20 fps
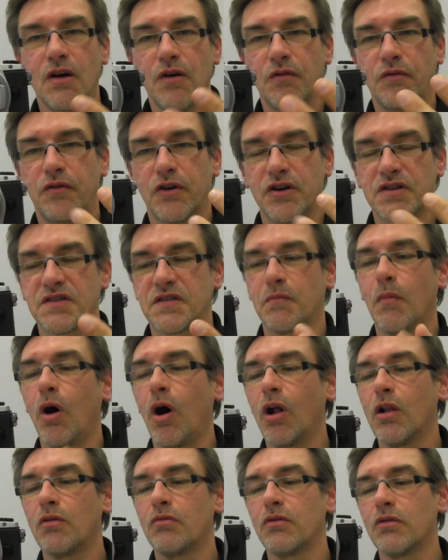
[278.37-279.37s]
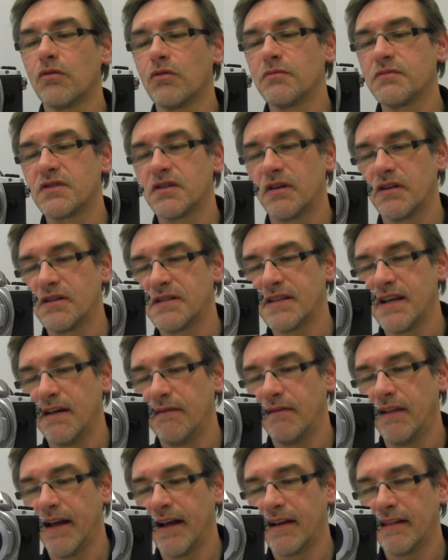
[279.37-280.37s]
for small rooms or
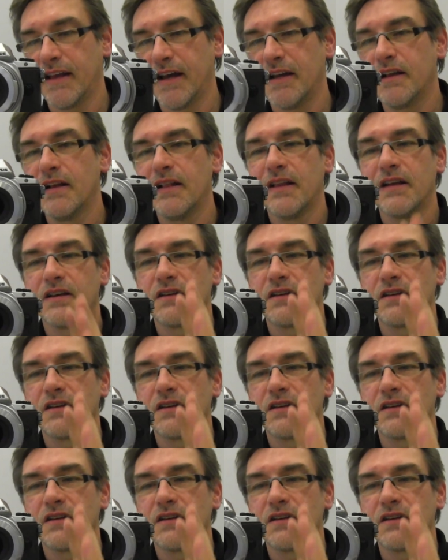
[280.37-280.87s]
stuff like that.